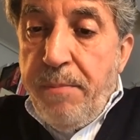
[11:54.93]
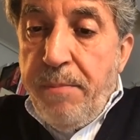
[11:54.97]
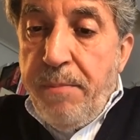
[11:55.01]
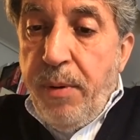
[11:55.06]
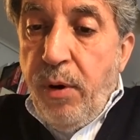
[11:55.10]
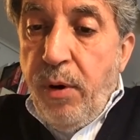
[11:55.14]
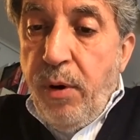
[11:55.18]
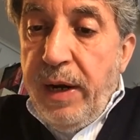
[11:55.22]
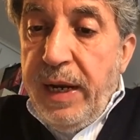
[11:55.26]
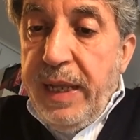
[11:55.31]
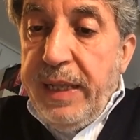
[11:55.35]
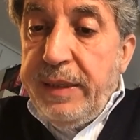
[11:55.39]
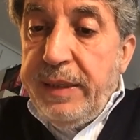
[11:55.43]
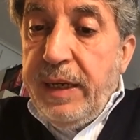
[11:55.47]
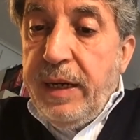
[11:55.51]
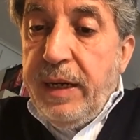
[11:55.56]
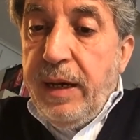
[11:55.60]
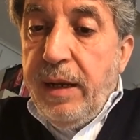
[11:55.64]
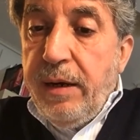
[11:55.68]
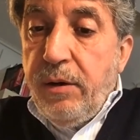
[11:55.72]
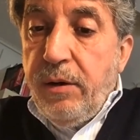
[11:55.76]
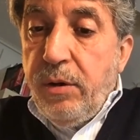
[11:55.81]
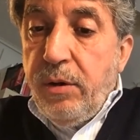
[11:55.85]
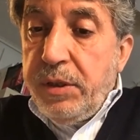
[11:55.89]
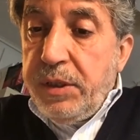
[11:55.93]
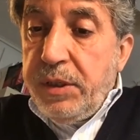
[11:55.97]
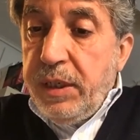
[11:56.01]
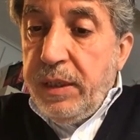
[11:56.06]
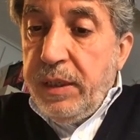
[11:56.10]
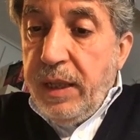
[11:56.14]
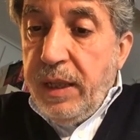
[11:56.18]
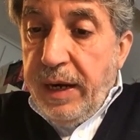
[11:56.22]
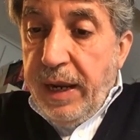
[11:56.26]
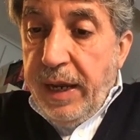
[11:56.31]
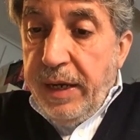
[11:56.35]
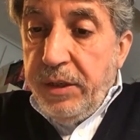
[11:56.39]
political
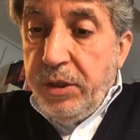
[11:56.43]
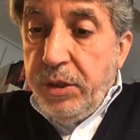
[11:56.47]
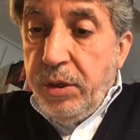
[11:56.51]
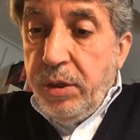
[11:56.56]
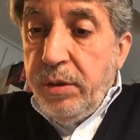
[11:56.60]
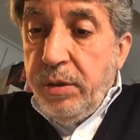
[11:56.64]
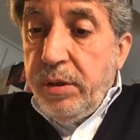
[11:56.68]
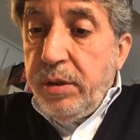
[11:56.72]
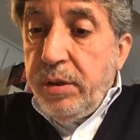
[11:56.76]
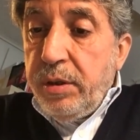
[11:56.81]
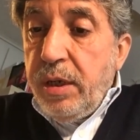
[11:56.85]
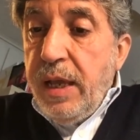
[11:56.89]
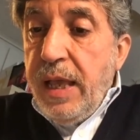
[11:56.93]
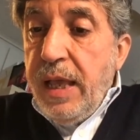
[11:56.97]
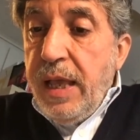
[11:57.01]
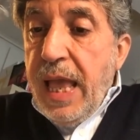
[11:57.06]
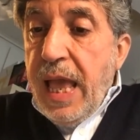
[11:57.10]
considerations,